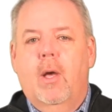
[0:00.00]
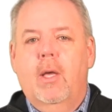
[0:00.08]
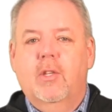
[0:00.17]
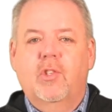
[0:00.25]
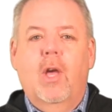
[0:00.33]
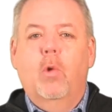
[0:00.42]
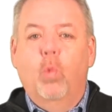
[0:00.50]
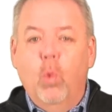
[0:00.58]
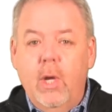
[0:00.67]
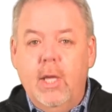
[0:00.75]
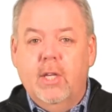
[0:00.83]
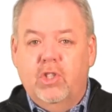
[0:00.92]
is that
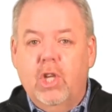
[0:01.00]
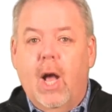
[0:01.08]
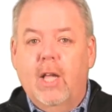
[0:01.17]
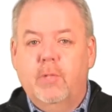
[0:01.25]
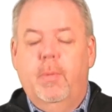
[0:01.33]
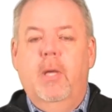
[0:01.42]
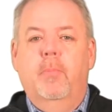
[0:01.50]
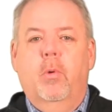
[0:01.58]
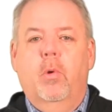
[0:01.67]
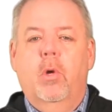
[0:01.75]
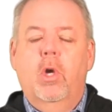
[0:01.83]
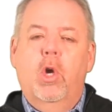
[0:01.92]
we as God's
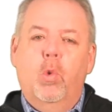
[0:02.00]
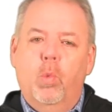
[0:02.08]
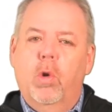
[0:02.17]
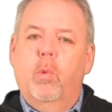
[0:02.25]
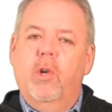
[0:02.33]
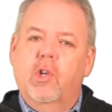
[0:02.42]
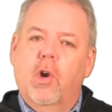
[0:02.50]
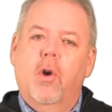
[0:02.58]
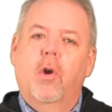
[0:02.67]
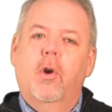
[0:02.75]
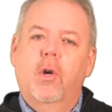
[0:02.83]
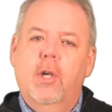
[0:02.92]
people will
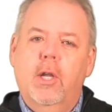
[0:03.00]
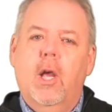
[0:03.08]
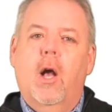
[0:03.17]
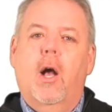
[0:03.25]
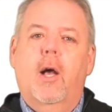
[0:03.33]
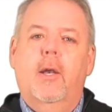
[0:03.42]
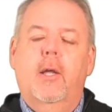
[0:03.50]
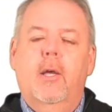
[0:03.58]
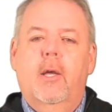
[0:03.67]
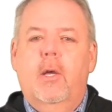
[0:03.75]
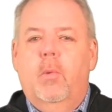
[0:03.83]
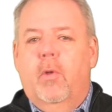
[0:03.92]
return to God
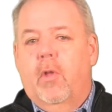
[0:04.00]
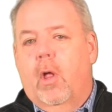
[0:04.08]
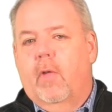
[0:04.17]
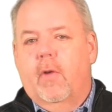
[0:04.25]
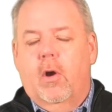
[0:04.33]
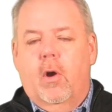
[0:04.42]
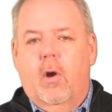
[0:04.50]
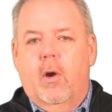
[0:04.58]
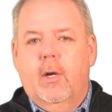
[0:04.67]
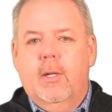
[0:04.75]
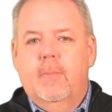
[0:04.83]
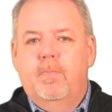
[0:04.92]
with all of our heart.